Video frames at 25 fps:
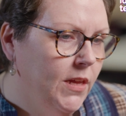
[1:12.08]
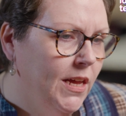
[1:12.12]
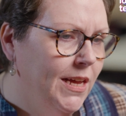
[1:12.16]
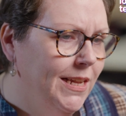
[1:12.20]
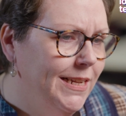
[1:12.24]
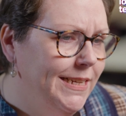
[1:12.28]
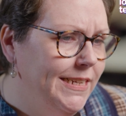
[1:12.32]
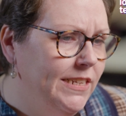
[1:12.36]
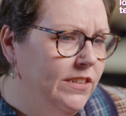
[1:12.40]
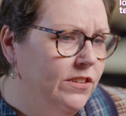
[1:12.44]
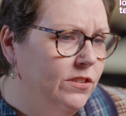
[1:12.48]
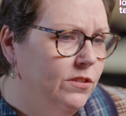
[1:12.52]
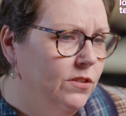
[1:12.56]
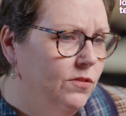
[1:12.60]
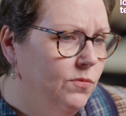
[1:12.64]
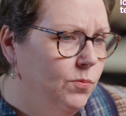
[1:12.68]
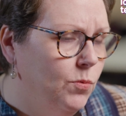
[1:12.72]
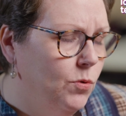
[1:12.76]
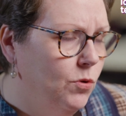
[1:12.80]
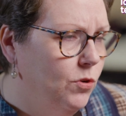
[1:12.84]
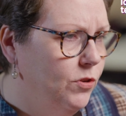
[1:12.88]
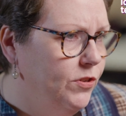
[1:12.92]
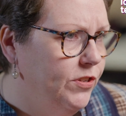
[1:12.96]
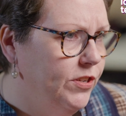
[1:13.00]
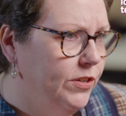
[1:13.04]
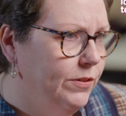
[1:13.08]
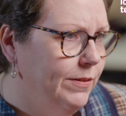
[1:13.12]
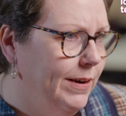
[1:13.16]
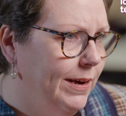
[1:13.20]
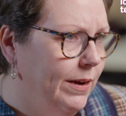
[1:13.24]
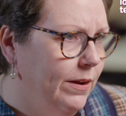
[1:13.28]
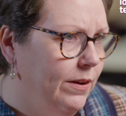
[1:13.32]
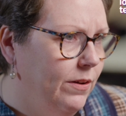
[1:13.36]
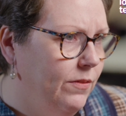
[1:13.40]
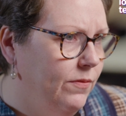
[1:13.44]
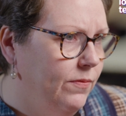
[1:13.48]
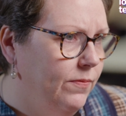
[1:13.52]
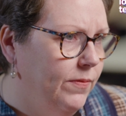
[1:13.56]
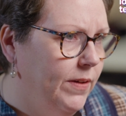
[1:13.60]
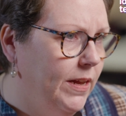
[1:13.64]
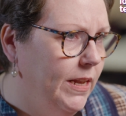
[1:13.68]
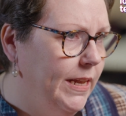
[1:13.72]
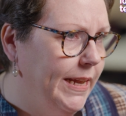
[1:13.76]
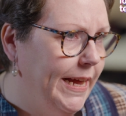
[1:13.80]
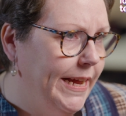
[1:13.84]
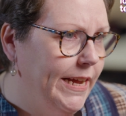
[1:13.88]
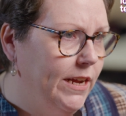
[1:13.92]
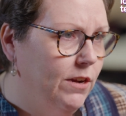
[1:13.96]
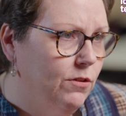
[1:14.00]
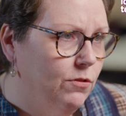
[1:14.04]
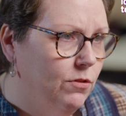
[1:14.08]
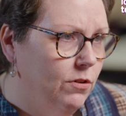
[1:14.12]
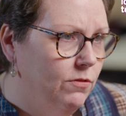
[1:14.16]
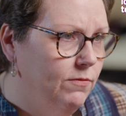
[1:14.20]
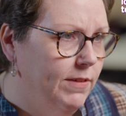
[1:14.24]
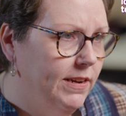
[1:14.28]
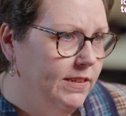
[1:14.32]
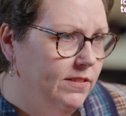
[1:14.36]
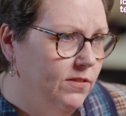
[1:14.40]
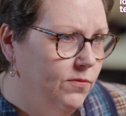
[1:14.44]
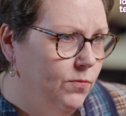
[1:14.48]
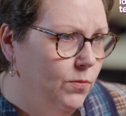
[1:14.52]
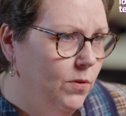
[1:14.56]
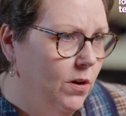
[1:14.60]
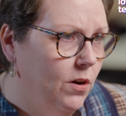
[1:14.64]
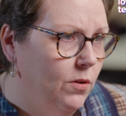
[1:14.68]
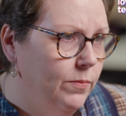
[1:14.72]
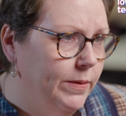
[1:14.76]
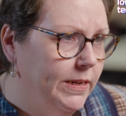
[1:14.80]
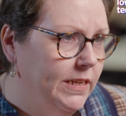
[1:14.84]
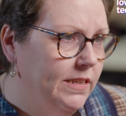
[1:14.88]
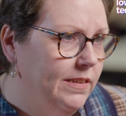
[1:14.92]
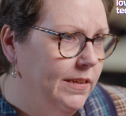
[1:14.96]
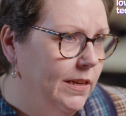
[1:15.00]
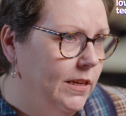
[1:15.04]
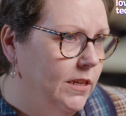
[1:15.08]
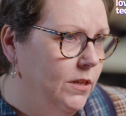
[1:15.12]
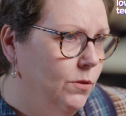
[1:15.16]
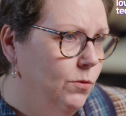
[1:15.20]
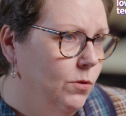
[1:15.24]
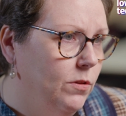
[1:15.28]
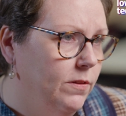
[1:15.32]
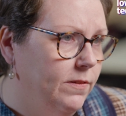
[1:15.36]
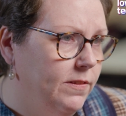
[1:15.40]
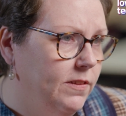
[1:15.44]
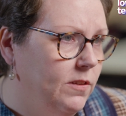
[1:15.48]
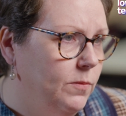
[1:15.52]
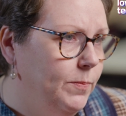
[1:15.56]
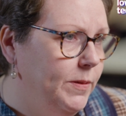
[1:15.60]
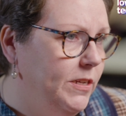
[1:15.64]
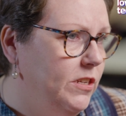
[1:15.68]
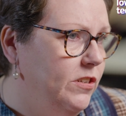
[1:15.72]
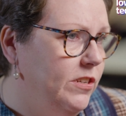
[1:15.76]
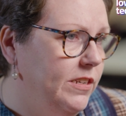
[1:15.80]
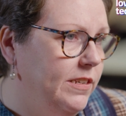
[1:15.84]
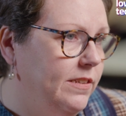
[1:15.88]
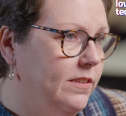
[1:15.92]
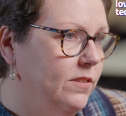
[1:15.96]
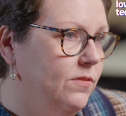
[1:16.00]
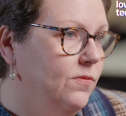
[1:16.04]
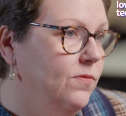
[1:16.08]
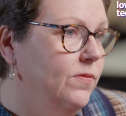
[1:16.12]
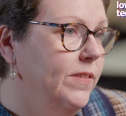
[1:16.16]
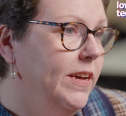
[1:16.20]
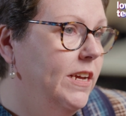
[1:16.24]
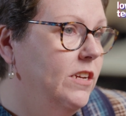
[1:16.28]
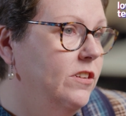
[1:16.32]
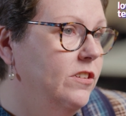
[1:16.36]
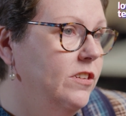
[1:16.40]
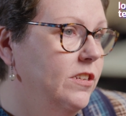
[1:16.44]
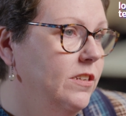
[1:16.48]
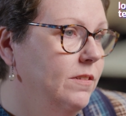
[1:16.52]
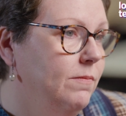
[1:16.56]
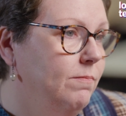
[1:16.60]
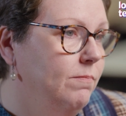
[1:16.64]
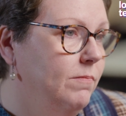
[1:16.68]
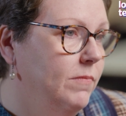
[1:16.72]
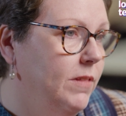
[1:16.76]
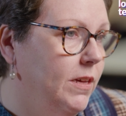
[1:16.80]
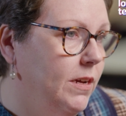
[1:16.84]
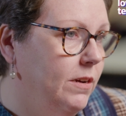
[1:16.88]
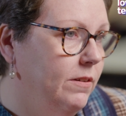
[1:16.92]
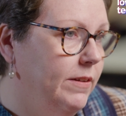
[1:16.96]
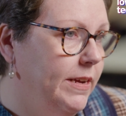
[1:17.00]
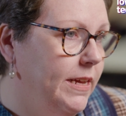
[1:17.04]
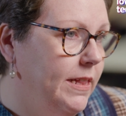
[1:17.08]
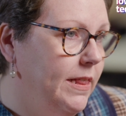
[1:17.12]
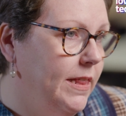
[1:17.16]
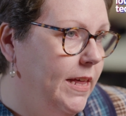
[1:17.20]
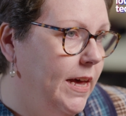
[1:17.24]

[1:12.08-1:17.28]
a litre of water out of a lake or a reservoir, we could tell you all of the species of fish that are in